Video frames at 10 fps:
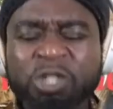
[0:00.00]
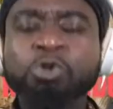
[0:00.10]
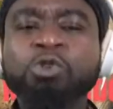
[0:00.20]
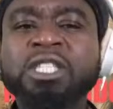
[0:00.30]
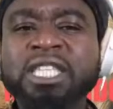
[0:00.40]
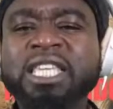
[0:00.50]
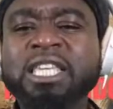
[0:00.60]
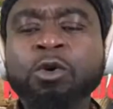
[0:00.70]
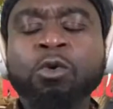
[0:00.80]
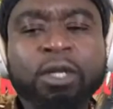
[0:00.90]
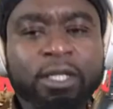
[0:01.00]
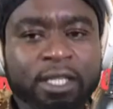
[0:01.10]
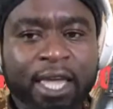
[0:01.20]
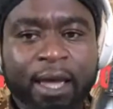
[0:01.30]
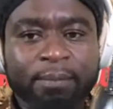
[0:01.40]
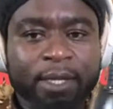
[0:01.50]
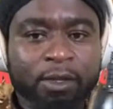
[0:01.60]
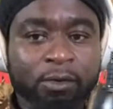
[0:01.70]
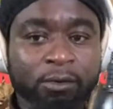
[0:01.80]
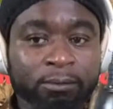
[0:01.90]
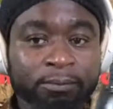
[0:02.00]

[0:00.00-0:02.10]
You see who is scamming you.